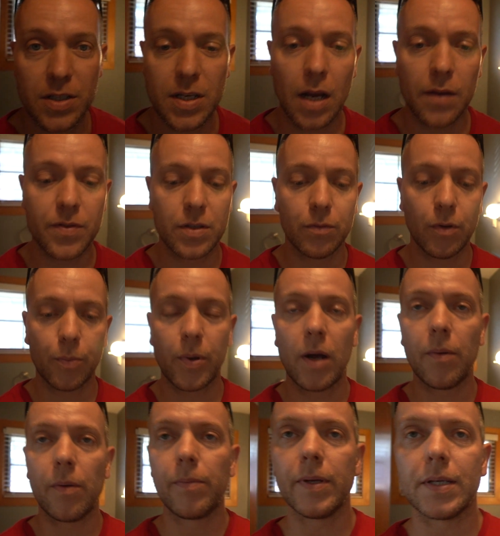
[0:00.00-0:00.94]
stuff, so we'll
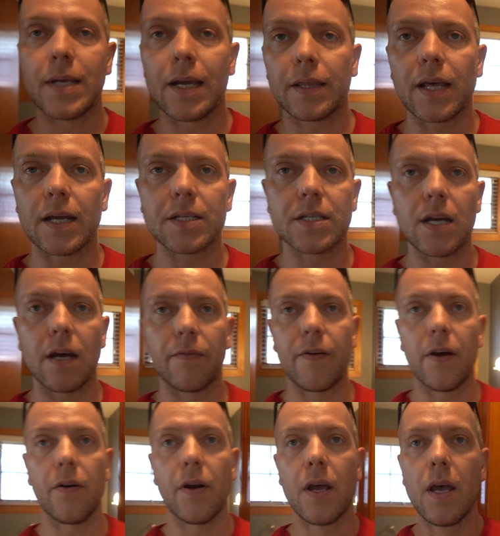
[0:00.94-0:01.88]
probably take that stuff
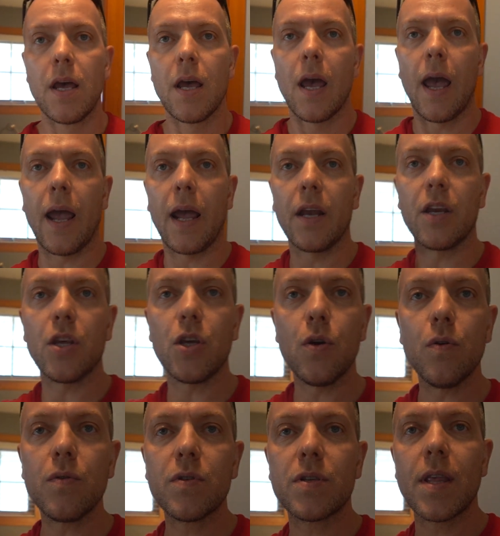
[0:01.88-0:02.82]
out and
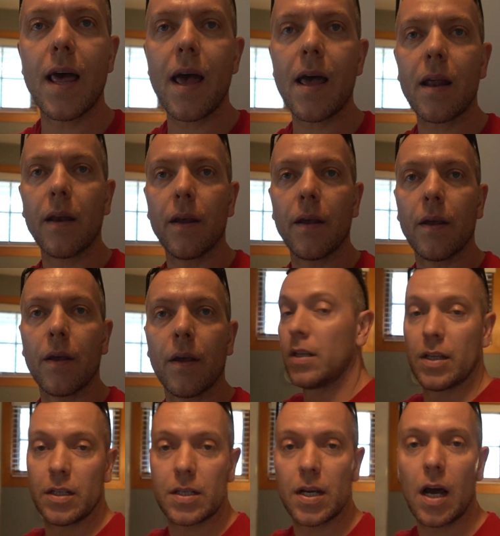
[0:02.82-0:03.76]
use that.
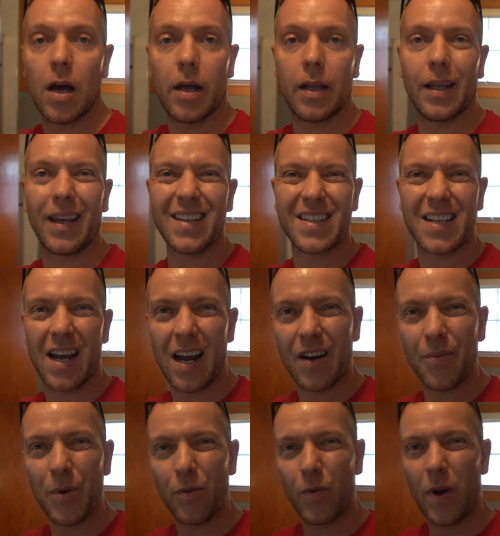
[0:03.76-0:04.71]
The tub, like it's kind
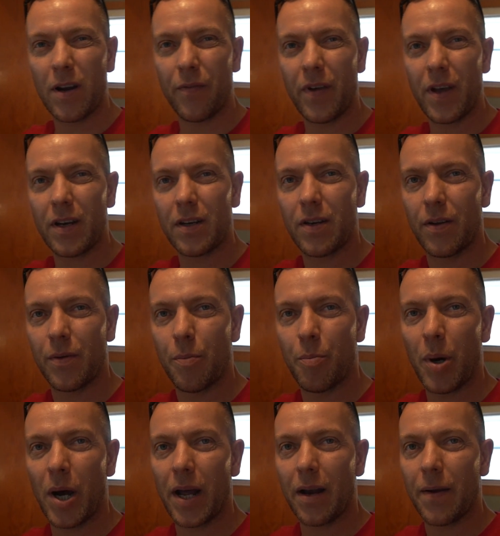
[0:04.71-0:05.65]
of been renovated,
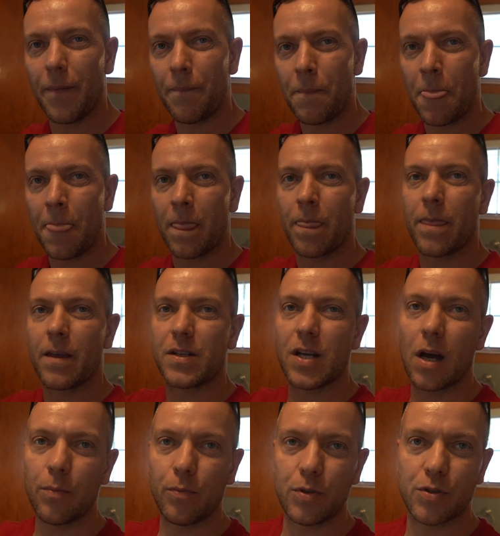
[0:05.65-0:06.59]
but the
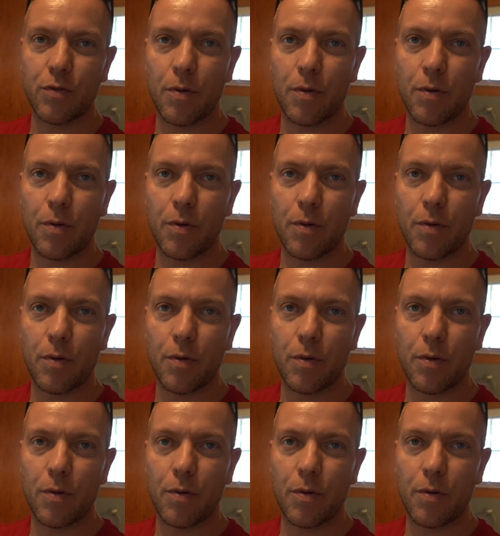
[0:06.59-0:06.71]
tub was